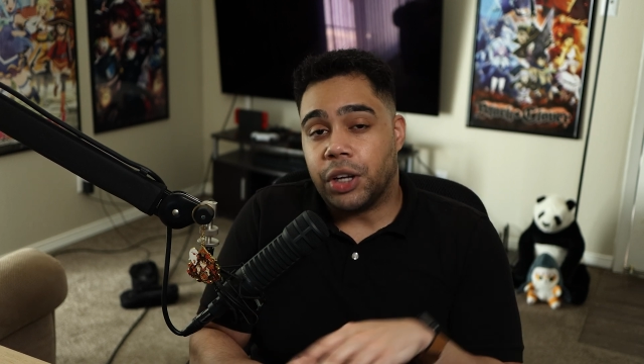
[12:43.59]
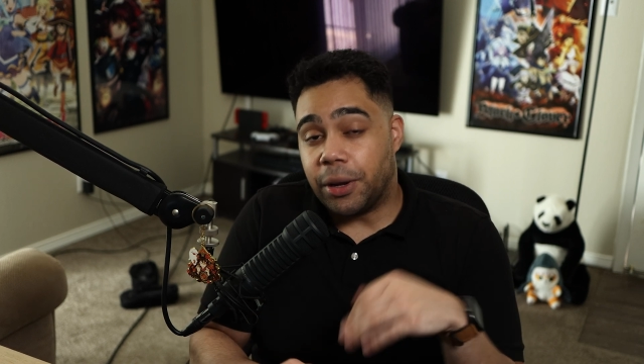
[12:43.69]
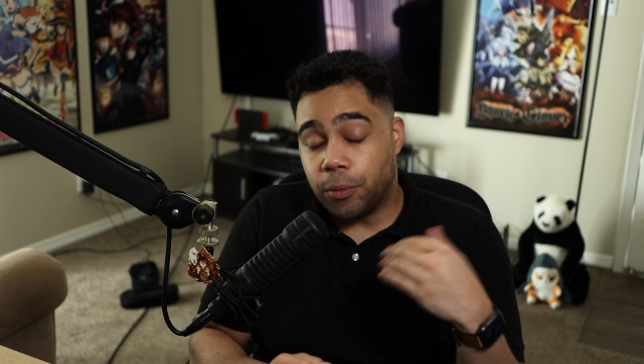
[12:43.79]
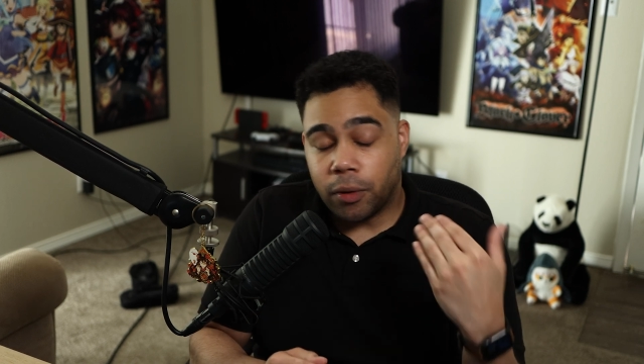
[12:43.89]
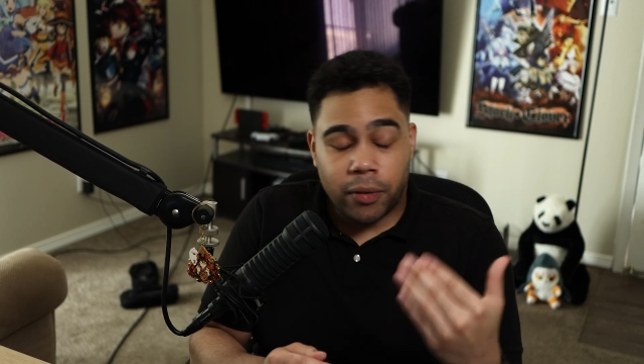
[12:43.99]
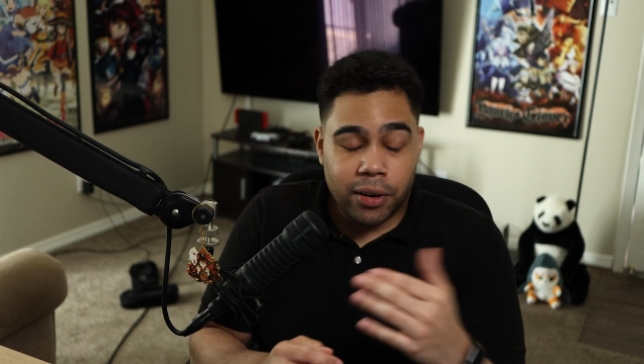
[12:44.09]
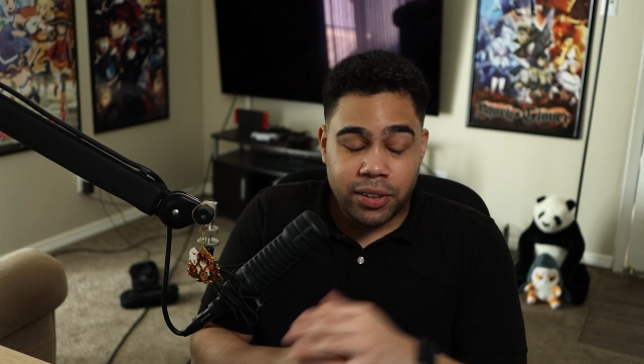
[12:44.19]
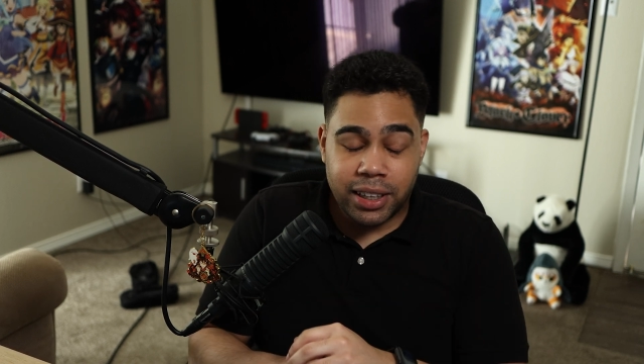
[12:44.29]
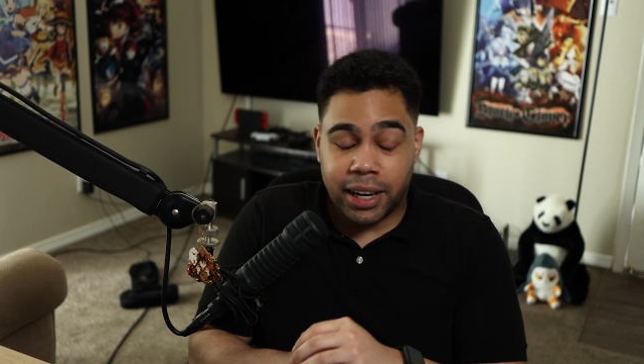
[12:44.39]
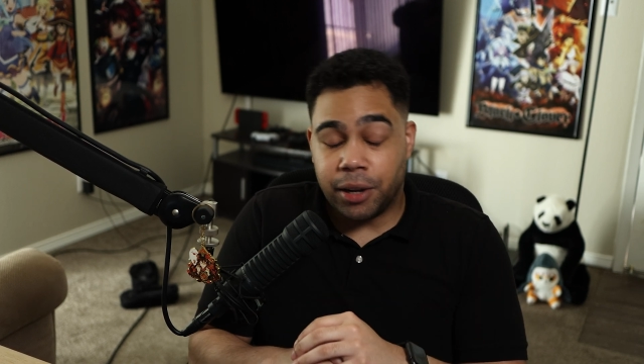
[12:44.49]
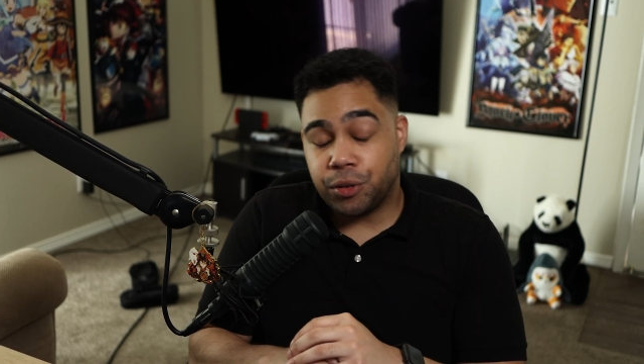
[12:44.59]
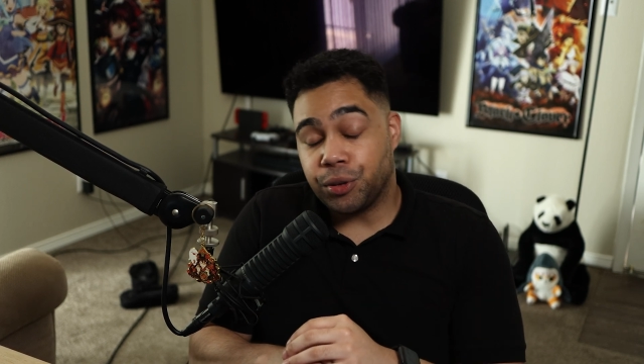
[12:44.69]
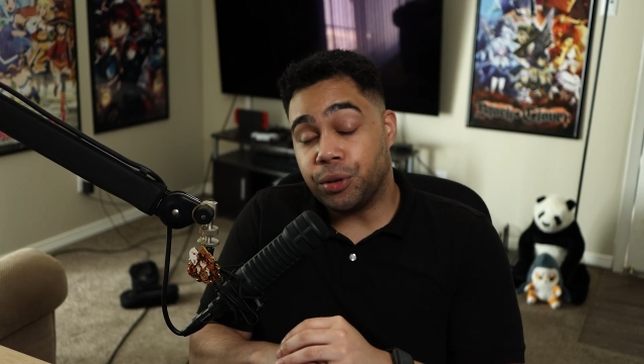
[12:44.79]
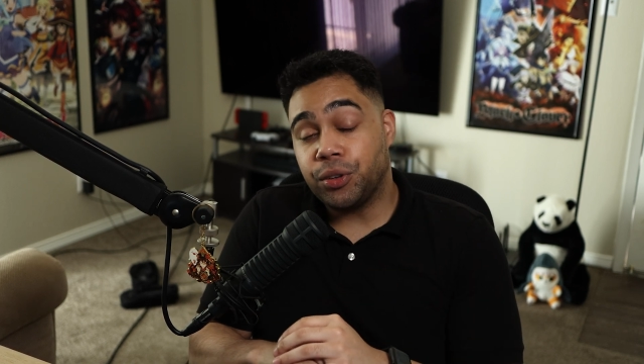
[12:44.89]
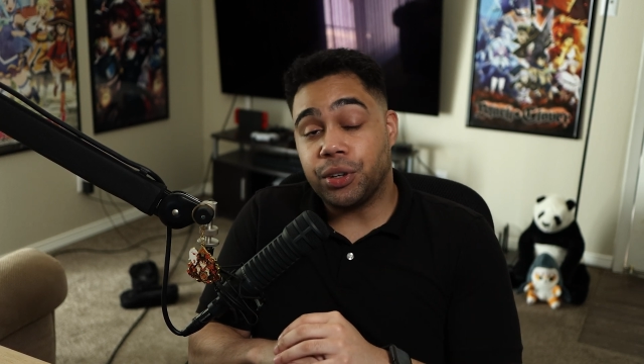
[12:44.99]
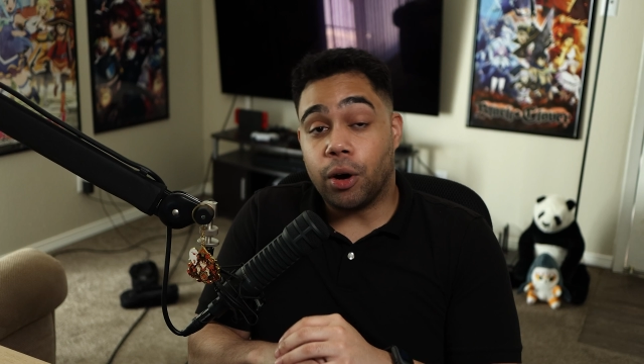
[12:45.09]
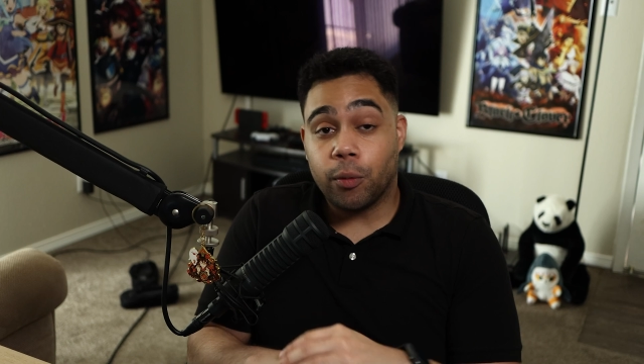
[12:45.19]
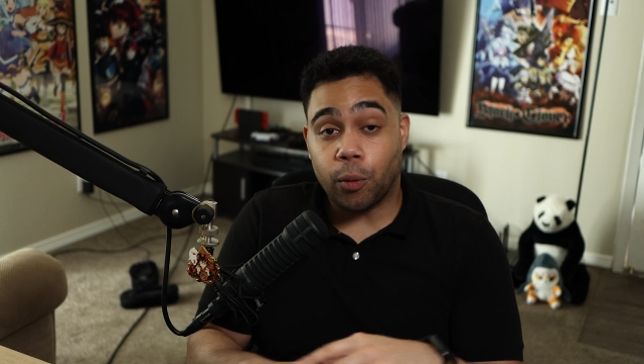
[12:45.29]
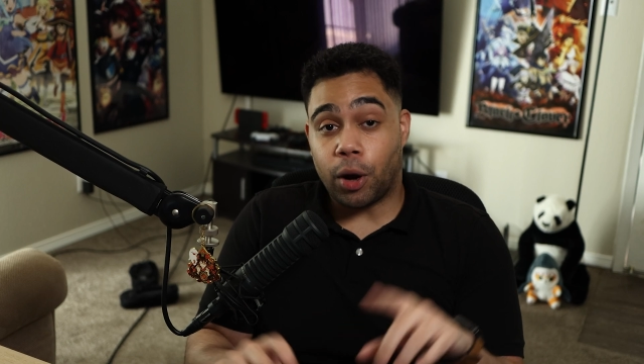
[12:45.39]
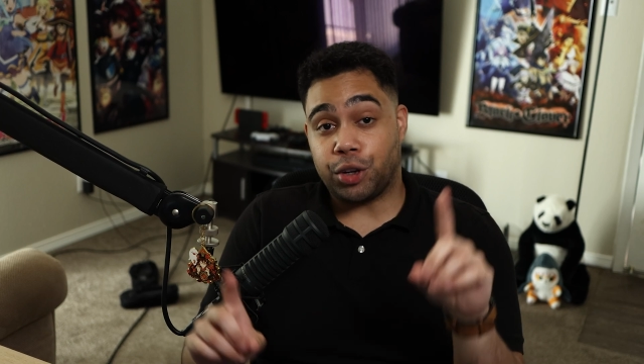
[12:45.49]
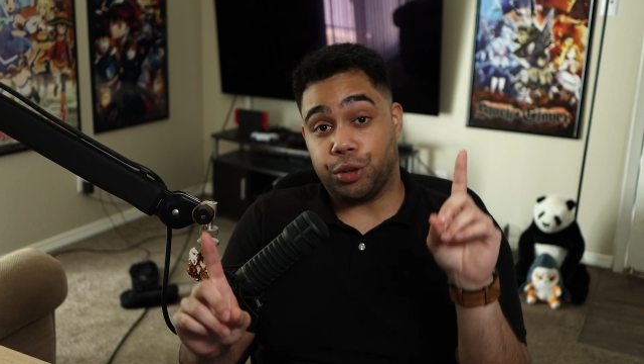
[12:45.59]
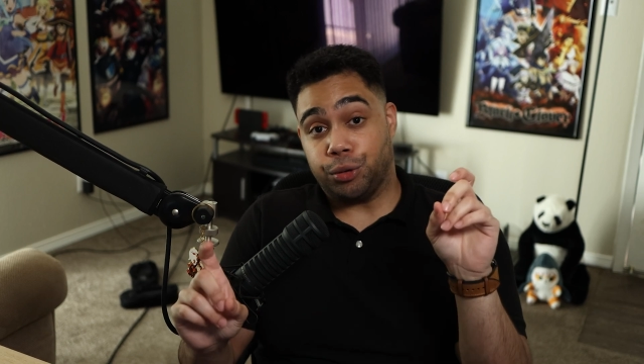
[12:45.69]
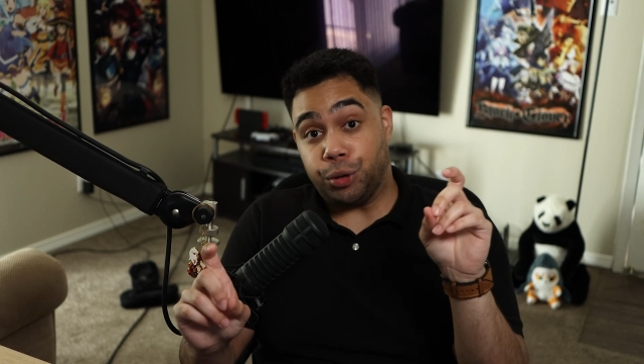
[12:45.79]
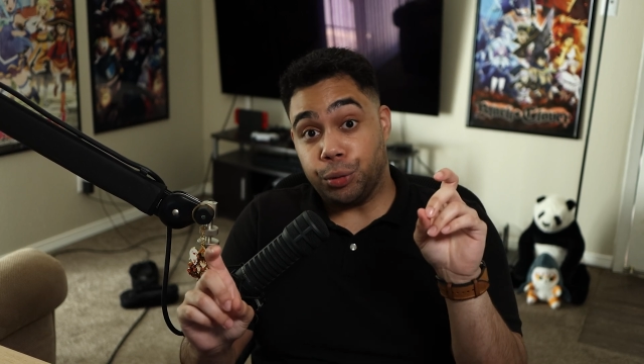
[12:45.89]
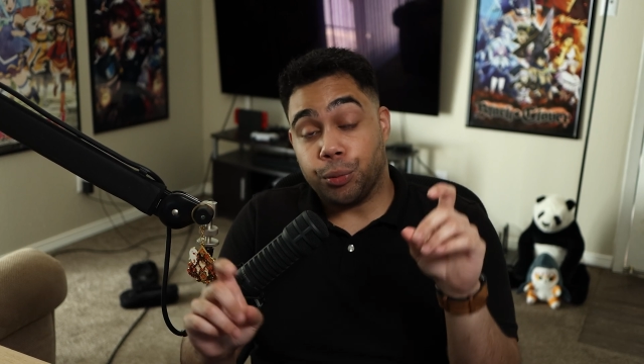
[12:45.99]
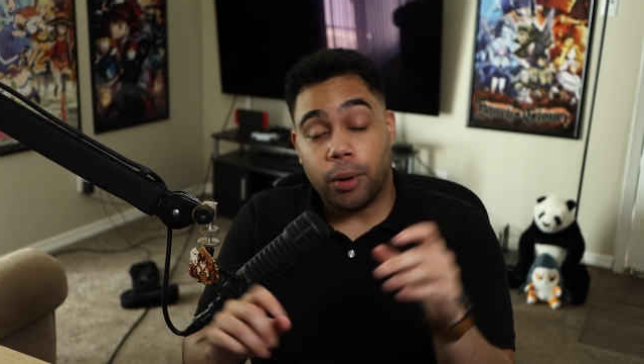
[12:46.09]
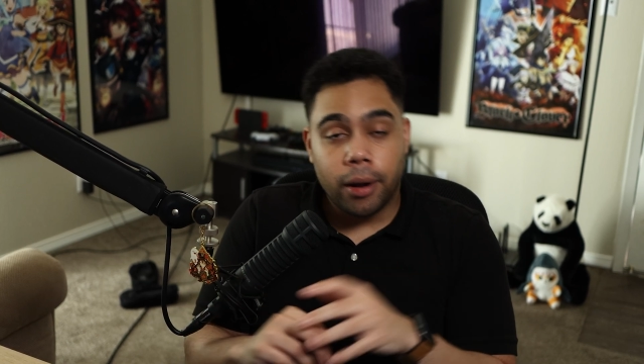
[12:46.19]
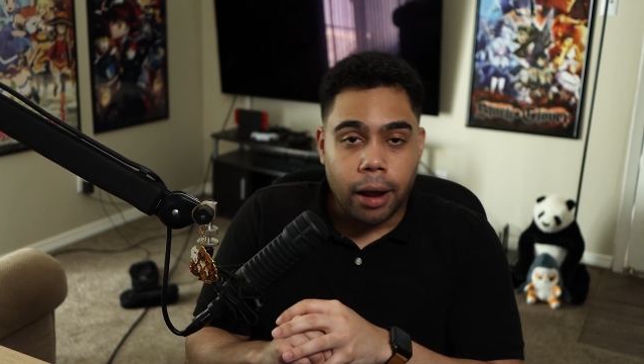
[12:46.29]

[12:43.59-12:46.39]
Even with everything they introduced in Overwatch 2,